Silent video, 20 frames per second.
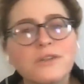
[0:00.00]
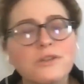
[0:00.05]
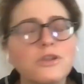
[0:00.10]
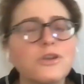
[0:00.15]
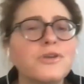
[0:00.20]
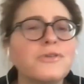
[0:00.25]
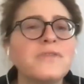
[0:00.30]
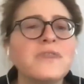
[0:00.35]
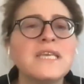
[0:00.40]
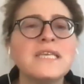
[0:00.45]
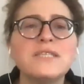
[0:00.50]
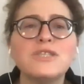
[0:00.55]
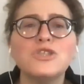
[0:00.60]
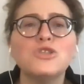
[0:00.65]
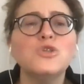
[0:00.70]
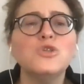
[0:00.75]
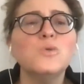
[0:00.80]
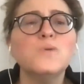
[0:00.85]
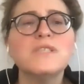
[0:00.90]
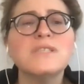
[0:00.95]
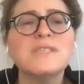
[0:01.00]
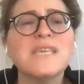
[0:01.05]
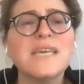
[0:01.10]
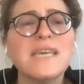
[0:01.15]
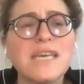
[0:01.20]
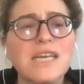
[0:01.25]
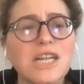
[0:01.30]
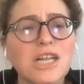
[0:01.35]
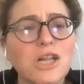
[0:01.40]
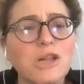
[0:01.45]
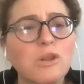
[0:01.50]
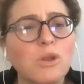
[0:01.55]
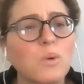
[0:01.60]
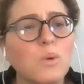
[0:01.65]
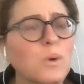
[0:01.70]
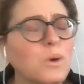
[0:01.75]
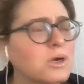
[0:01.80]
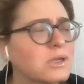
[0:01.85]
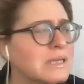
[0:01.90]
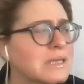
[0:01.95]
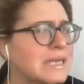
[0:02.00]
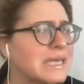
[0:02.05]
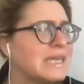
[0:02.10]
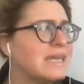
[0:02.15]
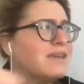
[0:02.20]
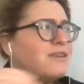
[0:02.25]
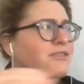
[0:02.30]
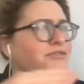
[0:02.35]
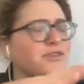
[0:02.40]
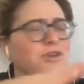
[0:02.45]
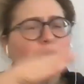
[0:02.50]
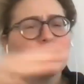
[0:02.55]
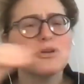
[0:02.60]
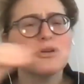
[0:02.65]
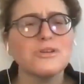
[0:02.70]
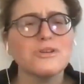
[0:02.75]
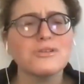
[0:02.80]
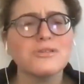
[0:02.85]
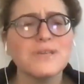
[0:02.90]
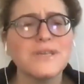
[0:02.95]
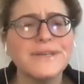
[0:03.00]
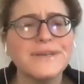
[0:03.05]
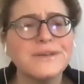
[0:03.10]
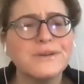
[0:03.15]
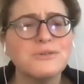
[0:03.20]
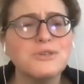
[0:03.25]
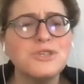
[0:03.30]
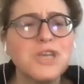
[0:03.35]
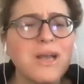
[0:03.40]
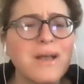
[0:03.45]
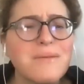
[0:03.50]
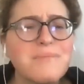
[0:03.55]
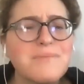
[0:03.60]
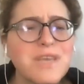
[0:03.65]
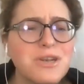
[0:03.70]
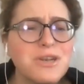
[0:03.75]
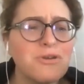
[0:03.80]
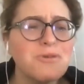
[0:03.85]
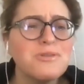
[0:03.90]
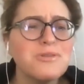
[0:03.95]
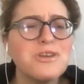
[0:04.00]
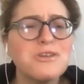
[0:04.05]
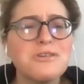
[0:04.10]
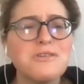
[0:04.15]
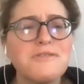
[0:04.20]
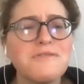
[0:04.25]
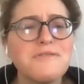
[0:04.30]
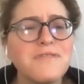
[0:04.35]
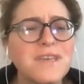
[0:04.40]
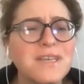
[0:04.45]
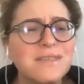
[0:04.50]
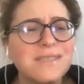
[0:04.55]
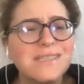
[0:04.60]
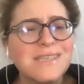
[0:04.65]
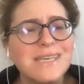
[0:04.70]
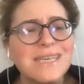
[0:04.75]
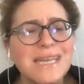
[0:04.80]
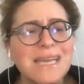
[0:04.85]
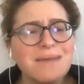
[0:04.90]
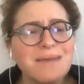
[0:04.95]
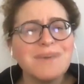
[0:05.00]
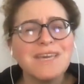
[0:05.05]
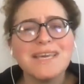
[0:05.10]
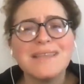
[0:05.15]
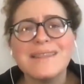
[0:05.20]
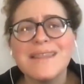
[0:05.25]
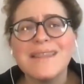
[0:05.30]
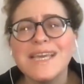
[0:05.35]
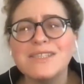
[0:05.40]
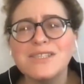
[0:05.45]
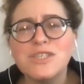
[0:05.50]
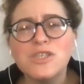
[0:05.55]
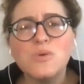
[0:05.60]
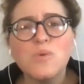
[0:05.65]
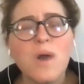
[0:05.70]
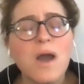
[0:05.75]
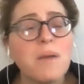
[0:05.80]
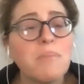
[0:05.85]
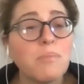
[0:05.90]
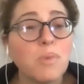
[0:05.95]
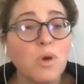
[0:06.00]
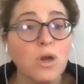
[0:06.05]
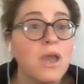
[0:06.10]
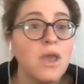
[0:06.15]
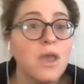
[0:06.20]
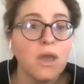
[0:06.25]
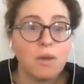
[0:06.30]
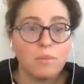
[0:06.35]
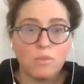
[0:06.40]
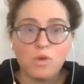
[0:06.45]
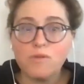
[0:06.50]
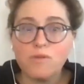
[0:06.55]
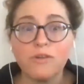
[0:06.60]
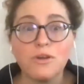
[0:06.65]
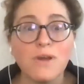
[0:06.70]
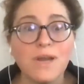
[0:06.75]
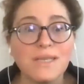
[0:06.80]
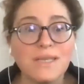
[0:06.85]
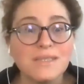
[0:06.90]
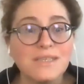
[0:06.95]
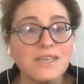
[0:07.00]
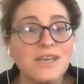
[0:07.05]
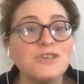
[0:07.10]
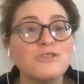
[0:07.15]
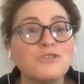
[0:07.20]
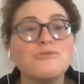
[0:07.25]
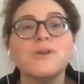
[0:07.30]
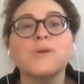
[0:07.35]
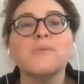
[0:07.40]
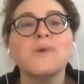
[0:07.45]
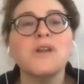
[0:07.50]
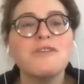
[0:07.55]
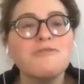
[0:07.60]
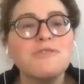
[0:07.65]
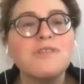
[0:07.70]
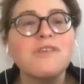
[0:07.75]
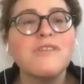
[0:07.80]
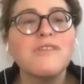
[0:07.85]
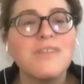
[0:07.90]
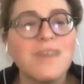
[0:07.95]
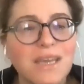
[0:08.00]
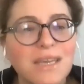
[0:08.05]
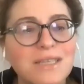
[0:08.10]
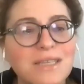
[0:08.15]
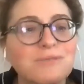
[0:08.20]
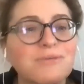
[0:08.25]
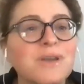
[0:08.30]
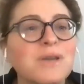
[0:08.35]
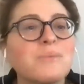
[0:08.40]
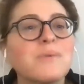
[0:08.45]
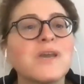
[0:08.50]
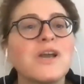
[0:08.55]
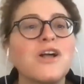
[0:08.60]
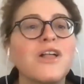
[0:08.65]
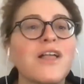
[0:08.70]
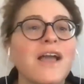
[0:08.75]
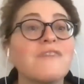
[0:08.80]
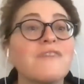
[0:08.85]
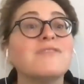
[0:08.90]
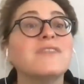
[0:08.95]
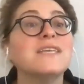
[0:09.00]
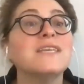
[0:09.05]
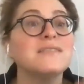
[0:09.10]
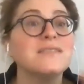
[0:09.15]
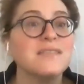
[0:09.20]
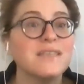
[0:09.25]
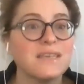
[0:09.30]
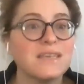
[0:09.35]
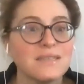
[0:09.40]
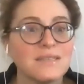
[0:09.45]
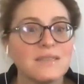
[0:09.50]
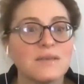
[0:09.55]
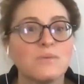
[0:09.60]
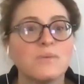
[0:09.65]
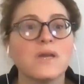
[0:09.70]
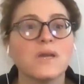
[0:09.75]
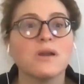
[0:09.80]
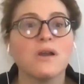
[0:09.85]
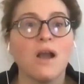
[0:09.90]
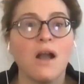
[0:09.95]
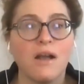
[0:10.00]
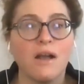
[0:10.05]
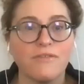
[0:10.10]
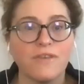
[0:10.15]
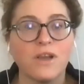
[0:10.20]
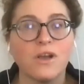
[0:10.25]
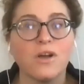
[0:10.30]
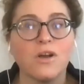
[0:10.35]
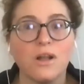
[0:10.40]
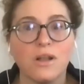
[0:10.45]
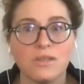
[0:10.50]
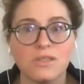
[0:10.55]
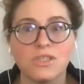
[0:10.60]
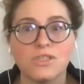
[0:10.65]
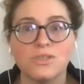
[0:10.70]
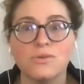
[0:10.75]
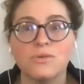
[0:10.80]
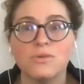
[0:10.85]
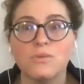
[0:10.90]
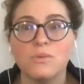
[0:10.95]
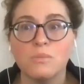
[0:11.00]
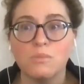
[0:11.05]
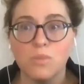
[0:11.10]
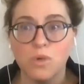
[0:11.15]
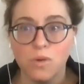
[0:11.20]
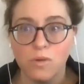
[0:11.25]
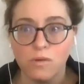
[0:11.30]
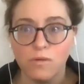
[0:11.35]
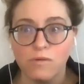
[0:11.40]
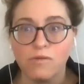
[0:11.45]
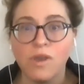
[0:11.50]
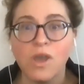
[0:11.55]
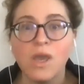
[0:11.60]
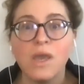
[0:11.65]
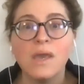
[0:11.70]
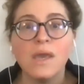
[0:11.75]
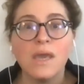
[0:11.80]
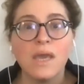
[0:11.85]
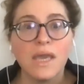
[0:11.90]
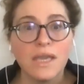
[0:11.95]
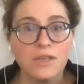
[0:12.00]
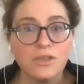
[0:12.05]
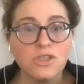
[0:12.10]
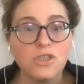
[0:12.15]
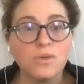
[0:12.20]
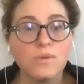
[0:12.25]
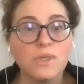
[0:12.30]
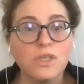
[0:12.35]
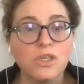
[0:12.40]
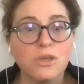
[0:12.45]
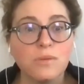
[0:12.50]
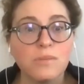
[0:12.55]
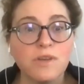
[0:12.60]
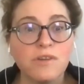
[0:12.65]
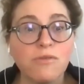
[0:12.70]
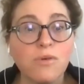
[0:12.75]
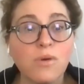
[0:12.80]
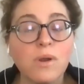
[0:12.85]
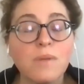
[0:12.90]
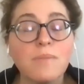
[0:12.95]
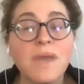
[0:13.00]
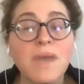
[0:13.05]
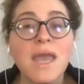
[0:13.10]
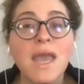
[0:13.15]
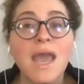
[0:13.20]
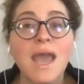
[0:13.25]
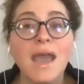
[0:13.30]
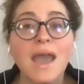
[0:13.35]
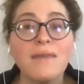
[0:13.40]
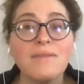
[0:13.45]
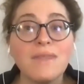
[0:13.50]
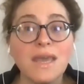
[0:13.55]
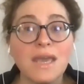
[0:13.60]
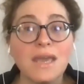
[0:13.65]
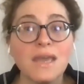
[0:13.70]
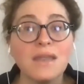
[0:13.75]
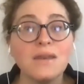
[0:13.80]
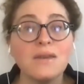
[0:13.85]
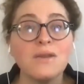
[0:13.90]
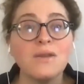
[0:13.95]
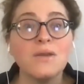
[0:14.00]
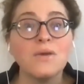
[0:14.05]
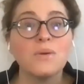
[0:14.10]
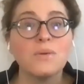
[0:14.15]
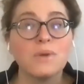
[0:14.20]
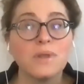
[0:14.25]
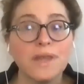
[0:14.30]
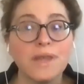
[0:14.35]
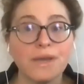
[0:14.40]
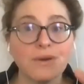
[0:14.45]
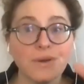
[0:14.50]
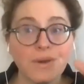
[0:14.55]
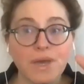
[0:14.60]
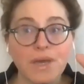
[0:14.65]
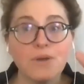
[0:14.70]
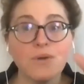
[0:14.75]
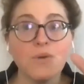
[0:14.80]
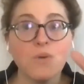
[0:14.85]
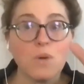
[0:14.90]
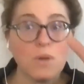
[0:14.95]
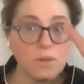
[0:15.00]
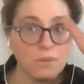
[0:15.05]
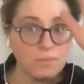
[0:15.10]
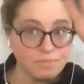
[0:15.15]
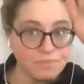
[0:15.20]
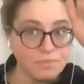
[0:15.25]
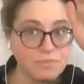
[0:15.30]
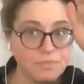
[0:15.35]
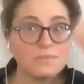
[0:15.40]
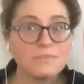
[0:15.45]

learn this new skill, or leave your, job that no longer feels dynamic and lights you up, or move across the country, whatever the thing is, right? We all have these things that we are often called to move into in human form. And then we're like, okay, cool.